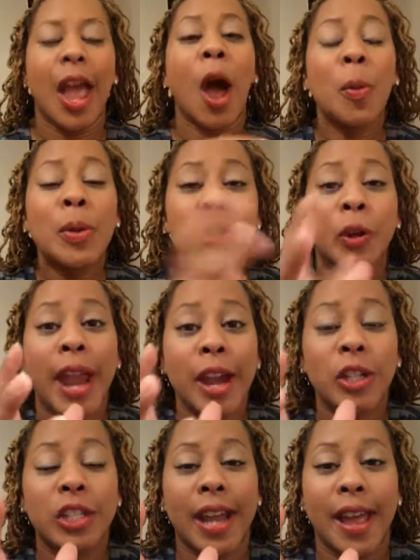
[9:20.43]
Opens your
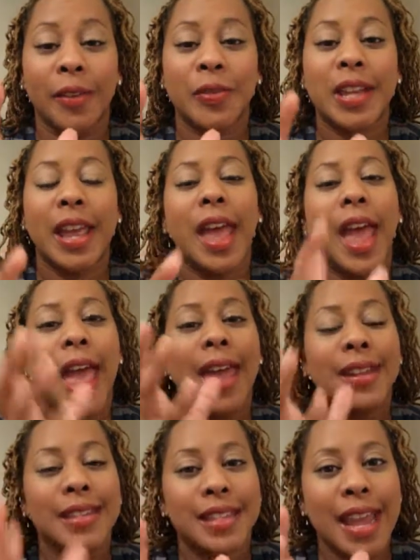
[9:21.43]
hair shaft and
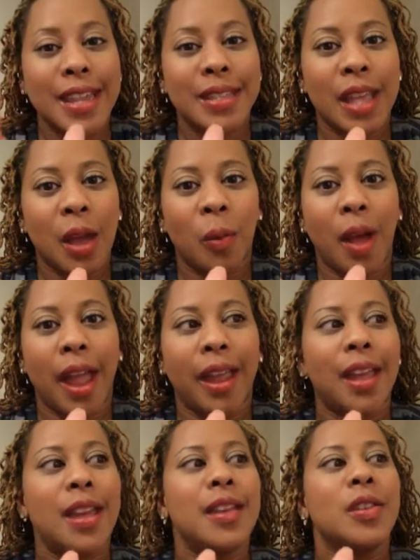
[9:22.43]
it stays that
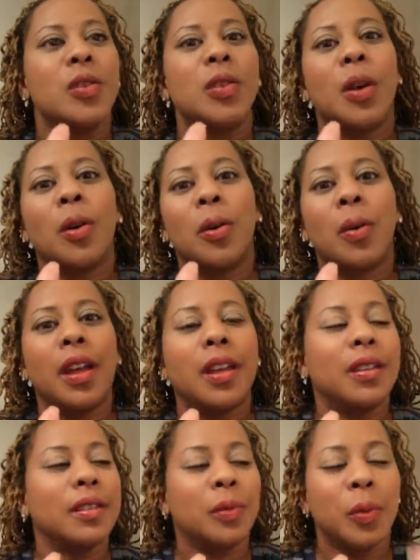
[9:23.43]
way. So
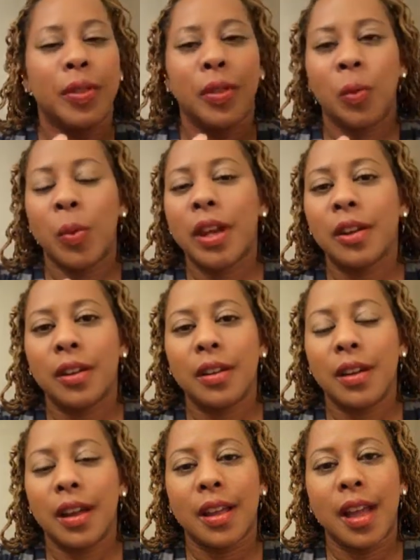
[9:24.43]
with the
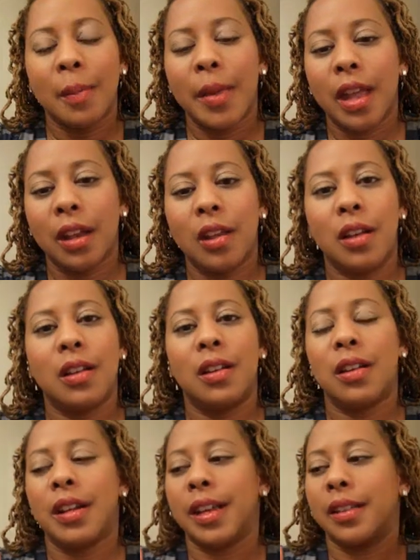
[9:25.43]
winter coming
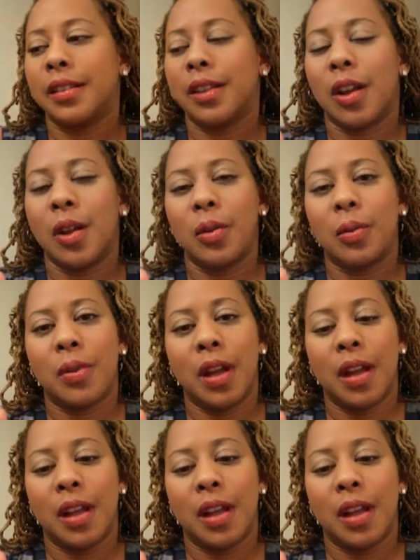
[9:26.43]
along and you know,